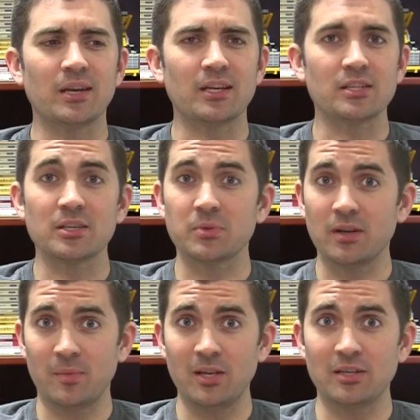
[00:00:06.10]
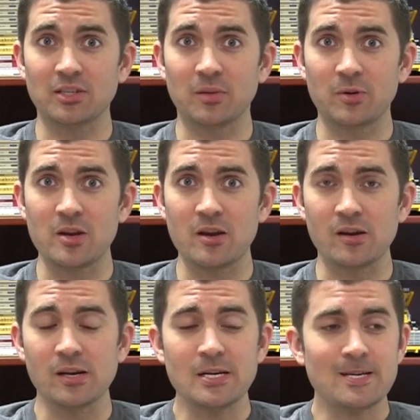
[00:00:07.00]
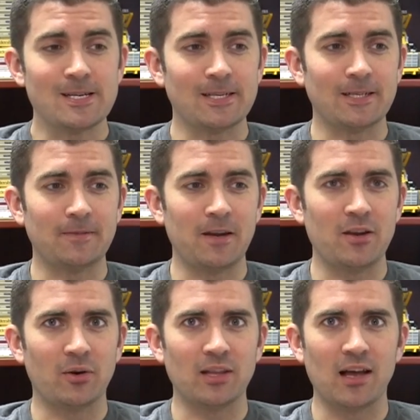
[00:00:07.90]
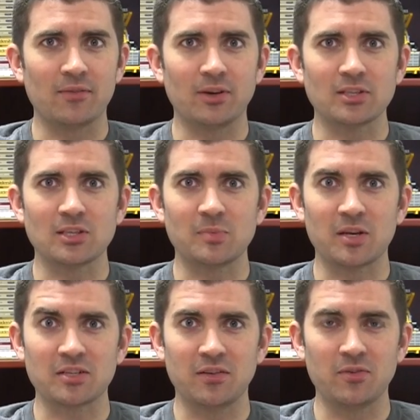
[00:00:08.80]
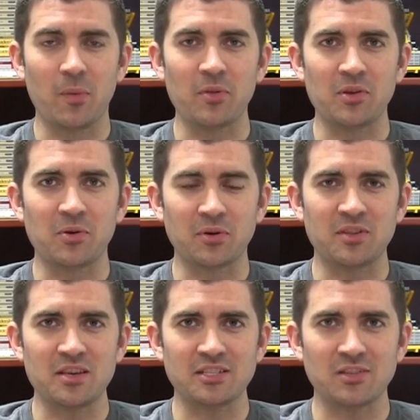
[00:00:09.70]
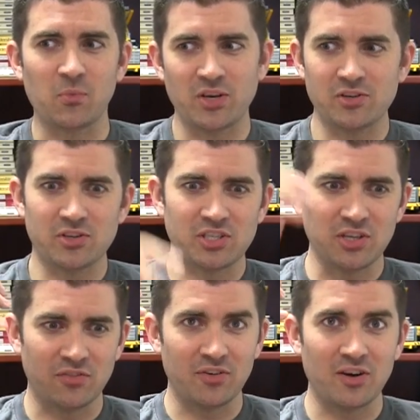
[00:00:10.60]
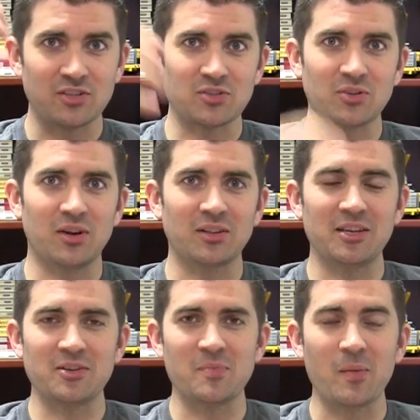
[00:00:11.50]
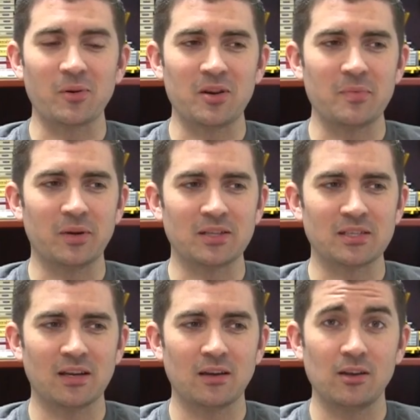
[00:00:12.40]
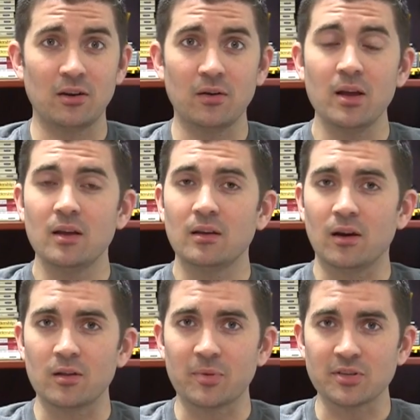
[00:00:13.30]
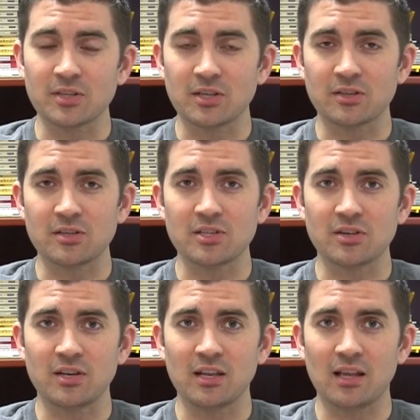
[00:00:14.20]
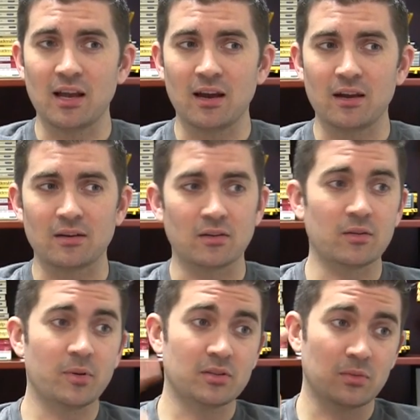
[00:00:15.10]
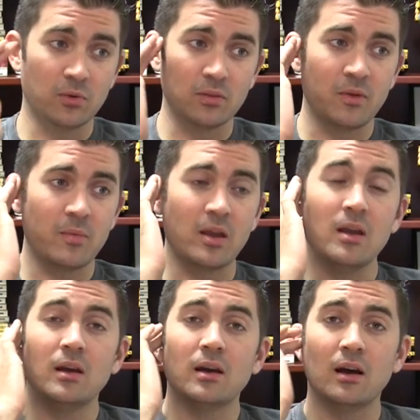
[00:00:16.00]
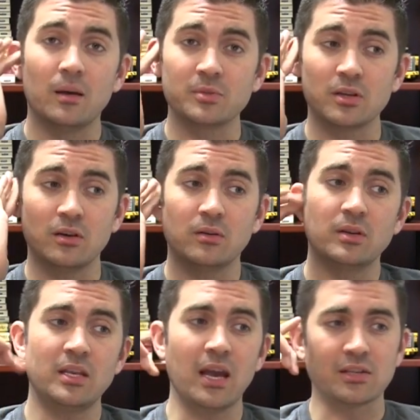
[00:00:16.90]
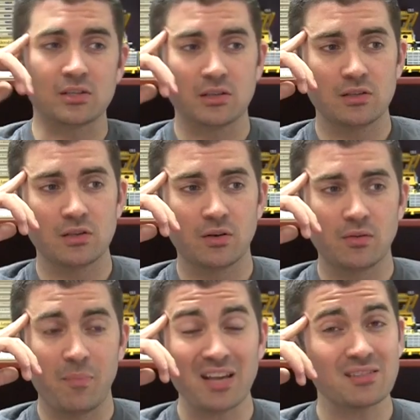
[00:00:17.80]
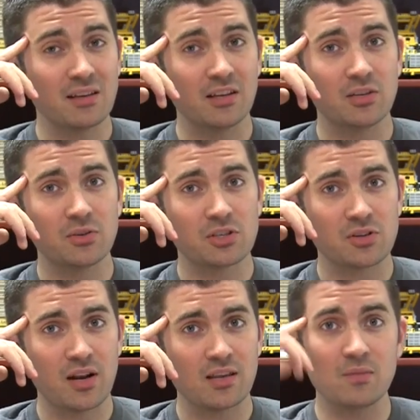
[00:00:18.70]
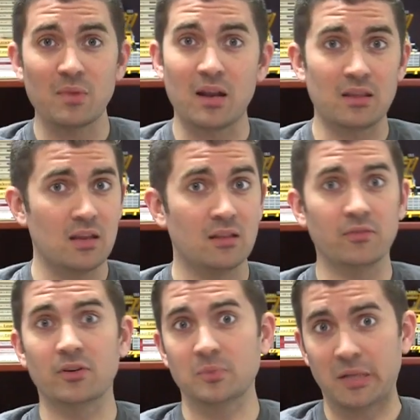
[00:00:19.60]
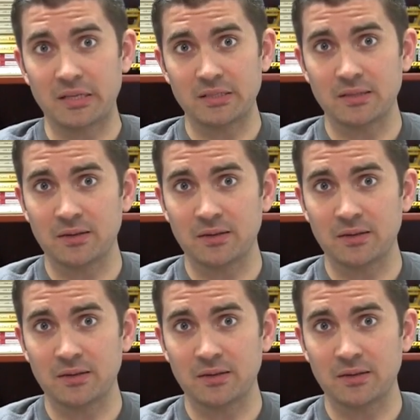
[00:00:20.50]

I guess as we're coming into summer here, um, I know a lot of us, especially if you're up in the Northeast, the winter is still very strongly in your memory, but uh, you know, other parts of the country is starting to get a lot hotter, other parts of the world maybe. Um, so yes, so the best thing to do is to try to keep them out of the heat in the first place.